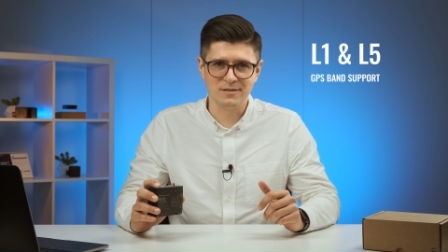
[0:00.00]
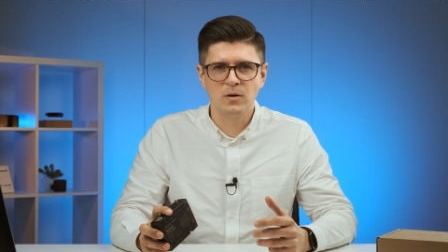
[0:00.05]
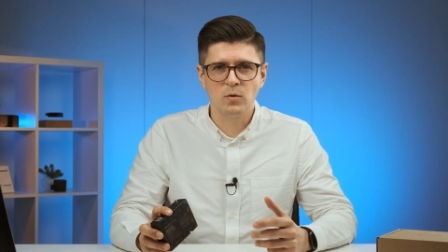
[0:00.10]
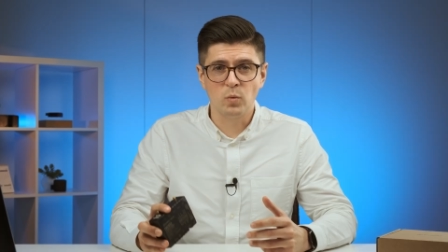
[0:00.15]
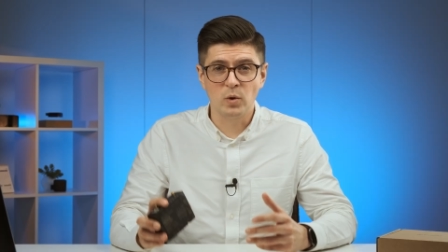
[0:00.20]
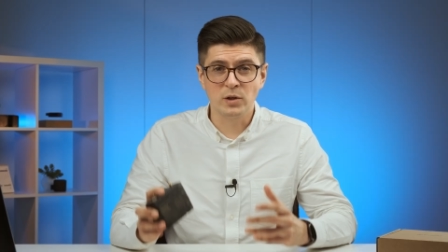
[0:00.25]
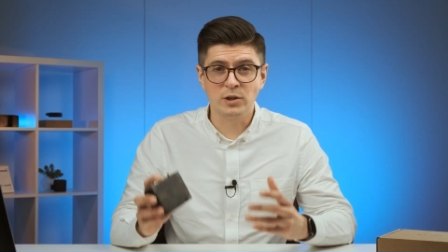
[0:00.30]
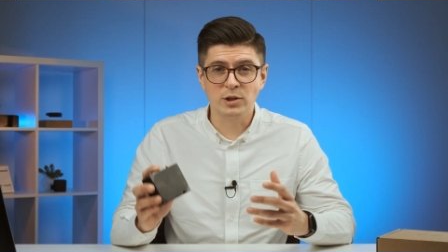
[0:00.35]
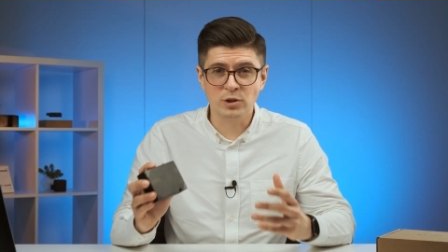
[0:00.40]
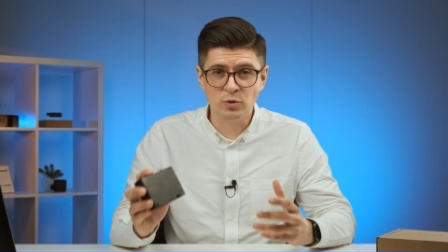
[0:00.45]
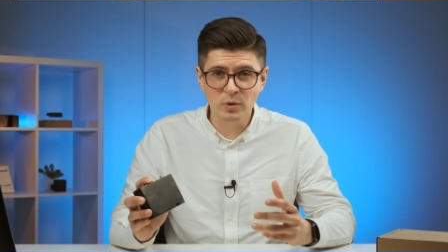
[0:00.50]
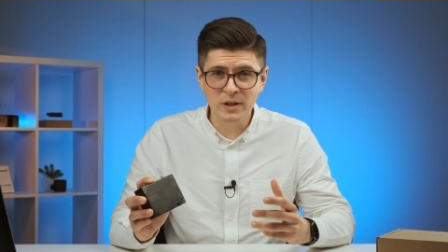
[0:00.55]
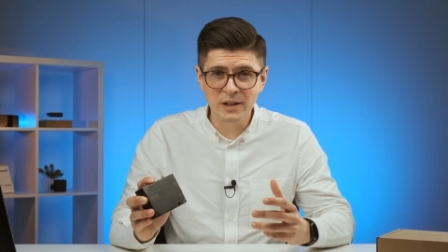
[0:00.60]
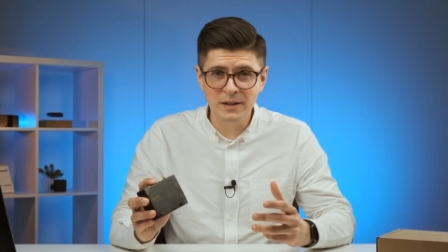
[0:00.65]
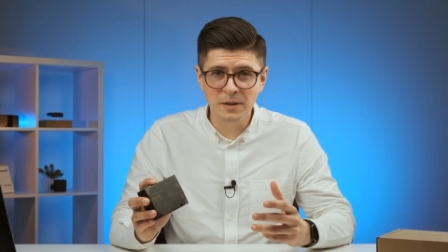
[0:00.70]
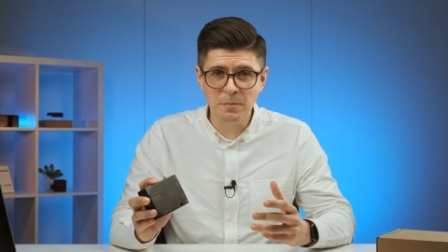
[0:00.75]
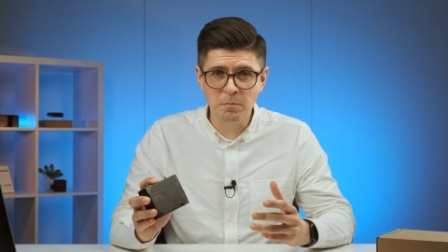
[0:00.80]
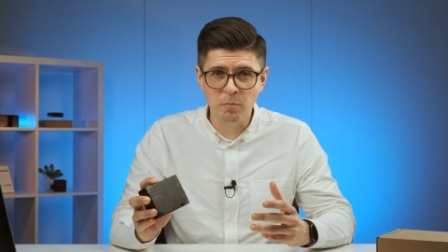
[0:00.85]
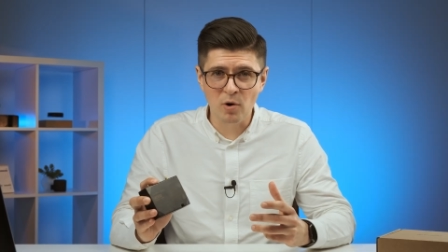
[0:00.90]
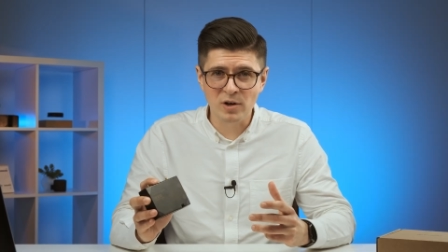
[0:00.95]
What is
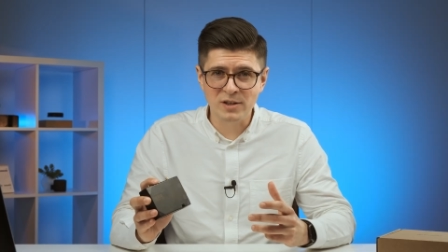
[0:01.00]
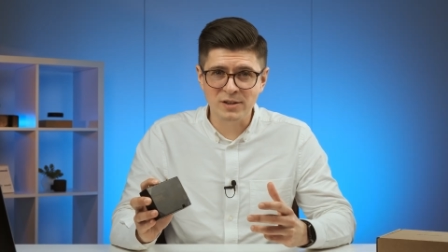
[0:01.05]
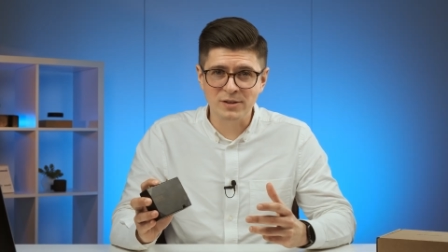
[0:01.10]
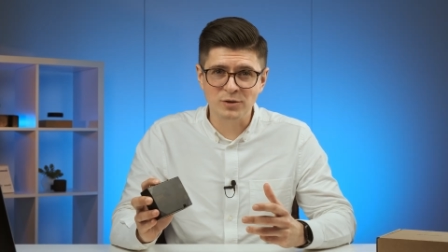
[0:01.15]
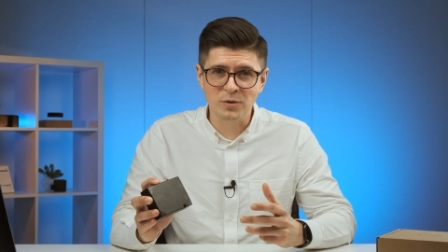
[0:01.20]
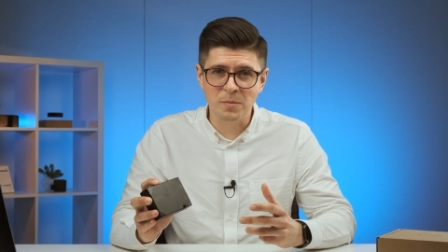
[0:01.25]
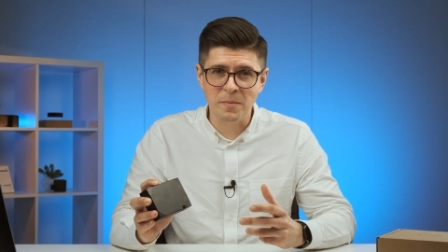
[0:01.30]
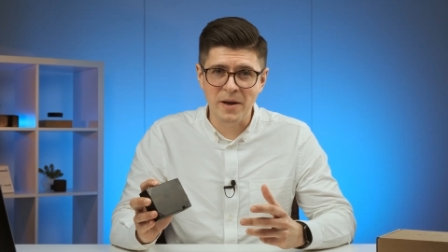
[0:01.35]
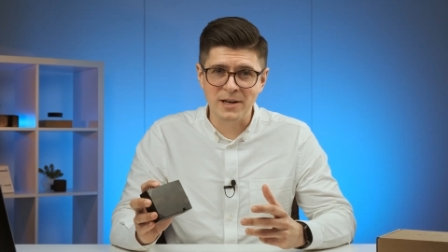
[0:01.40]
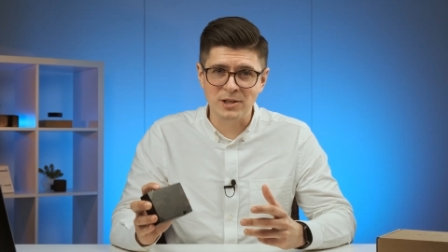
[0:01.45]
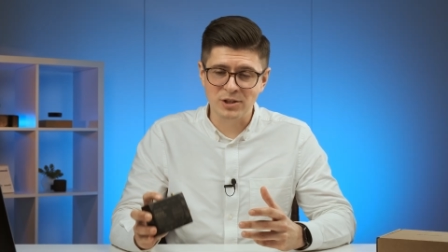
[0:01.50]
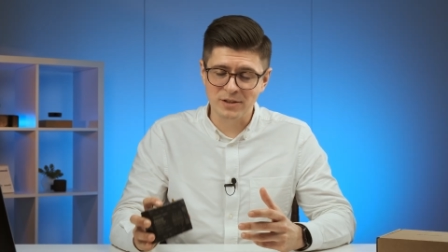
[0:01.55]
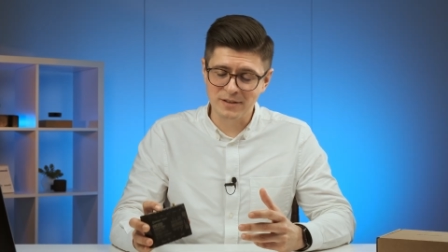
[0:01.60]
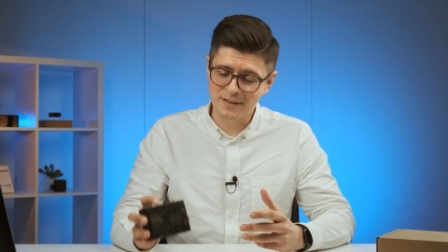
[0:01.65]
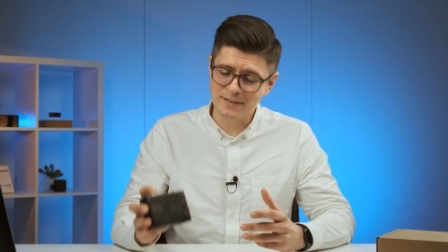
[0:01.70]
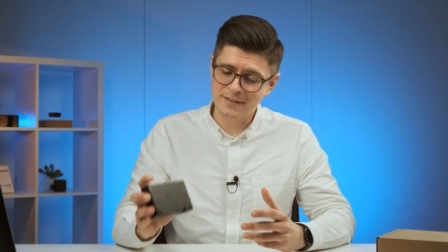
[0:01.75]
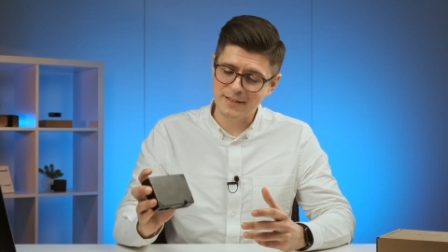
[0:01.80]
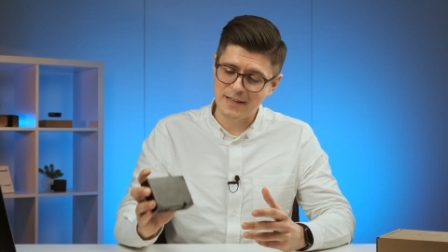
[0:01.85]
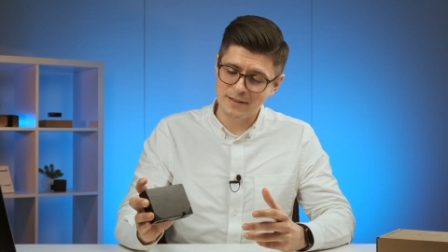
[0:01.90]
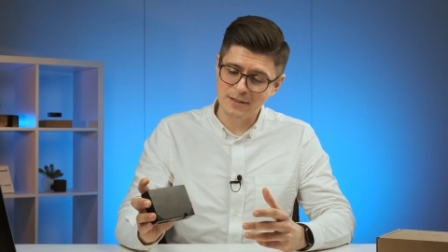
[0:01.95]
really important to
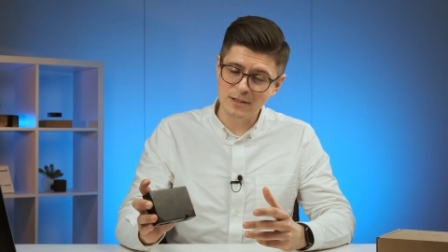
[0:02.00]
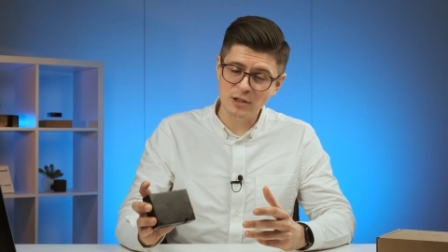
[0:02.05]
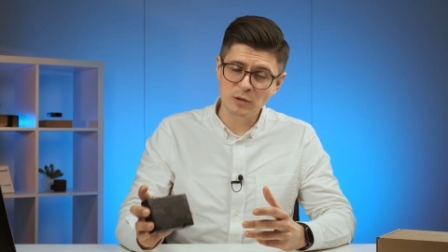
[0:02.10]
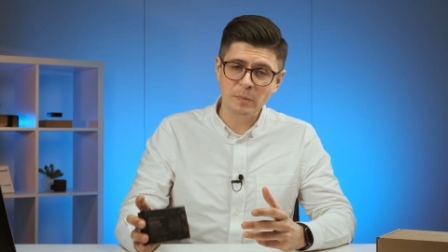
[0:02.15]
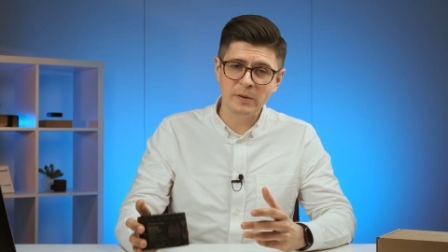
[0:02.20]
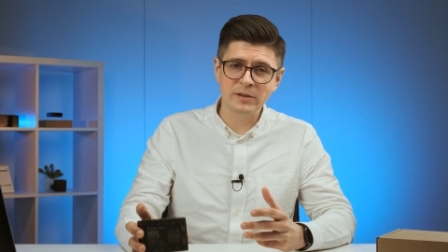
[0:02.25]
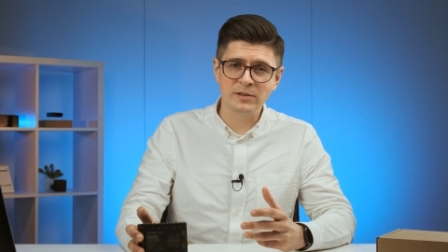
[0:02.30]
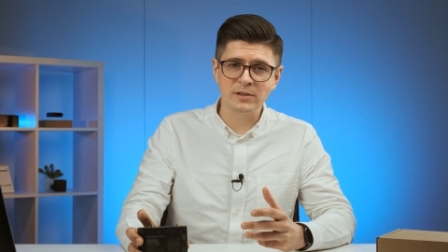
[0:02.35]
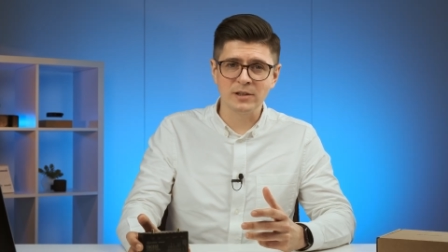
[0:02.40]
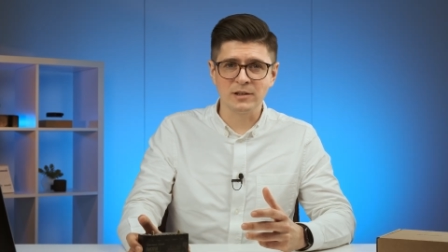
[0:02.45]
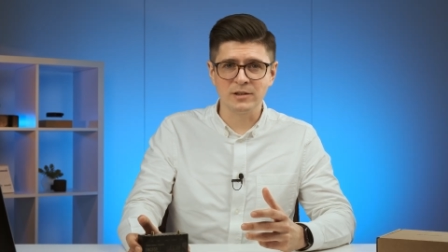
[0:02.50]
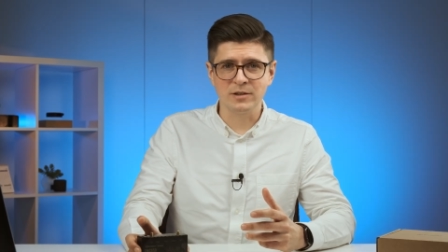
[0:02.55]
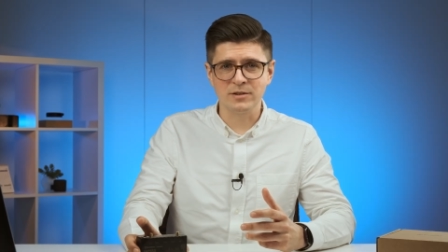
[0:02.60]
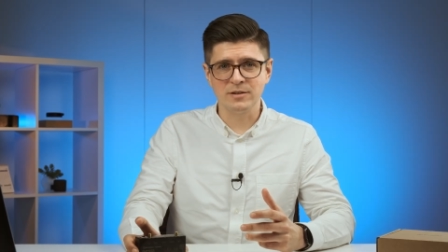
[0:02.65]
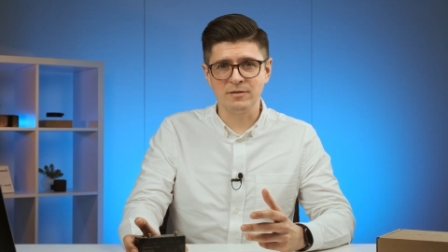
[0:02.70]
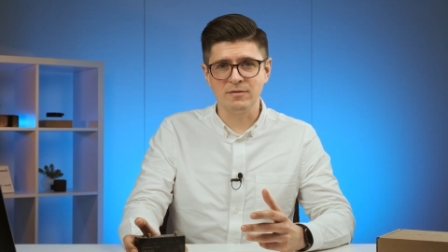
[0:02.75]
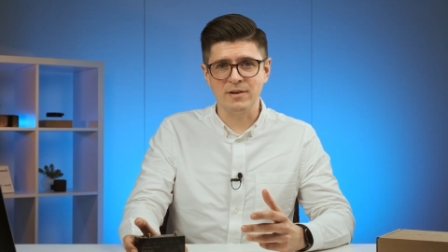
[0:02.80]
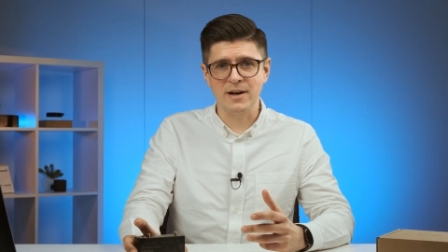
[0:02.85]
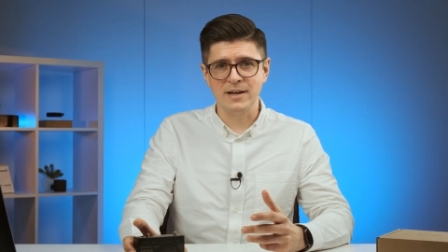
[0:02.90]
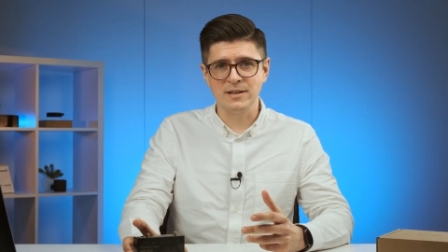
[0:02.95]
mention that this particular
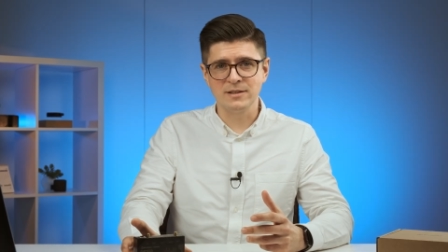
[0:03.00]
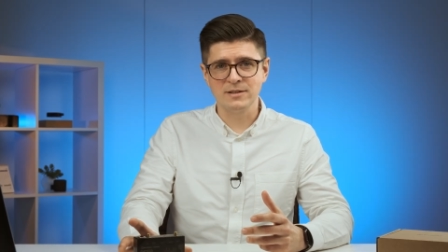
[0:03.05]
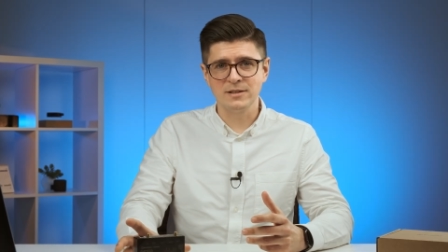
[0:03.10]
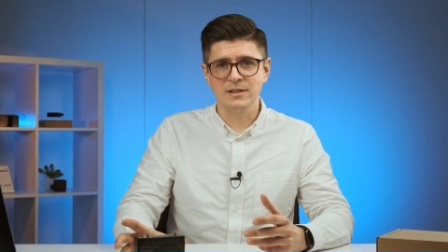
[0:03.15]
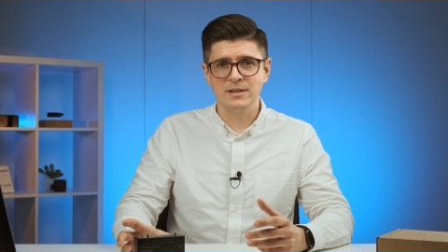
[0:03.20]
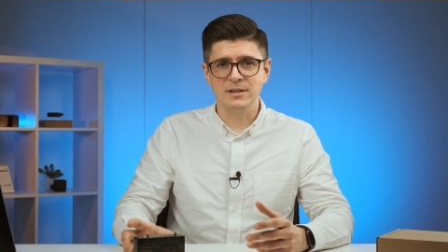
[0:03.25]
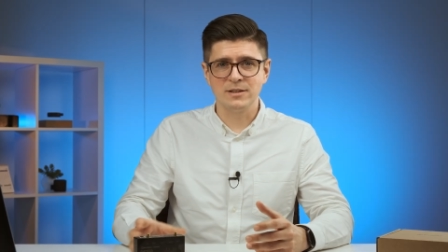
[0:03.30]
device